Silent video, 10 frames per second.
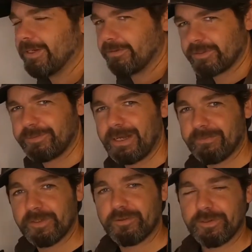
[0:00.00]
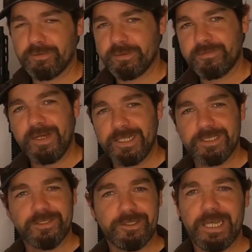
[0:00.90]
to be able to spam the trigger as fast
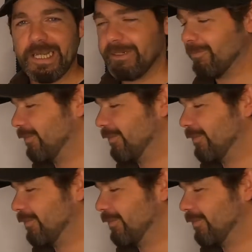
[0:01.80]
as you can